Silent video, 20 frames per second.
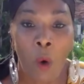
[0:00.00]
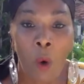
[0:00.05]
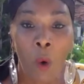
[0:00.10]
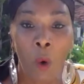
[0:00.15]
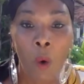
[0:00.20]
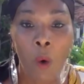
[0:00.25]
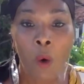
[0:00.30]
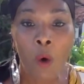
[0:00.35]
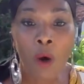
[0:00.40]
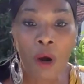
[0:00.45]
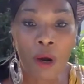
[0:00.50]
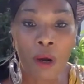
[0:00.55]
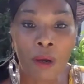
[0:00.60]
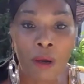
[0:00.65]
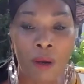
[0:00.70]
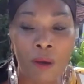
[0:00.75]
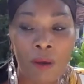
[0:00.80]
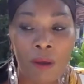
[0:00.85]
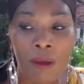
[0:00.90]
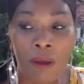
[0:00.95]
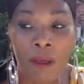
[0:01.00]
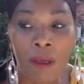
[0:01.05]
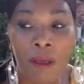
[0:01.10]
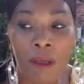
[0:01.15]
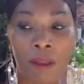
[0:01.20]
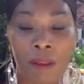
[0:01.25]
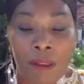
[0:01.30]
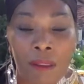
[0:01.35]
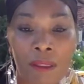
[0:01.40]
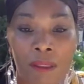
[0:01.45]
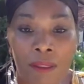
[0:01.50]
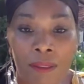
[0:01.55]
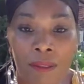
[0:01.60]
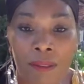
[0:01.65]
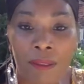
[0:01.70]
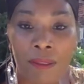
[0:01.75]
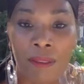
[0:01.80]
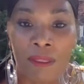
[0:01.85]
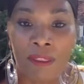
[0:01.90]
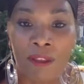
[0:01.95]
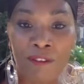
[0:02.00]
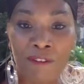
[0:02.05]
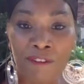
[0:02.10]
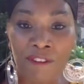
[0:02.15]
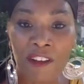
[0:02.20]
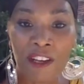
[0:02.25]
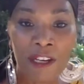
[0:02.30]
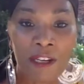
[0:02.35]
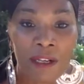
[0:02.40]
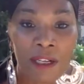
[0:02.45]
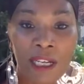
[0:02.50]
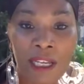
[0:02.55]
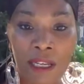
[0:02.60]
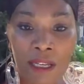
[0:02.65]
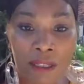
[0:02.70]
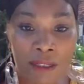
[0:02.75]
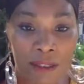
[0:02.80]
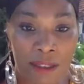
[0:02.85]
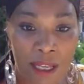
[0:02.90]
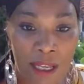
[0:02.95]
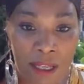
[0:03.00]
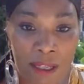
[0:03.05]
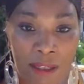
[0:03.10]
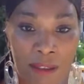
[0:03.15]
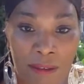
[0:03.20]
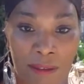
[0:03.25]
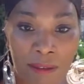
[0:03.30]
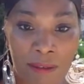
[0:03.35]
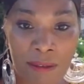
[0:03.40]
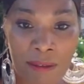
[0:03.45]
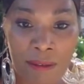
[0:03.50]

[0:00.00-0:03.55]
or the fear kicks in,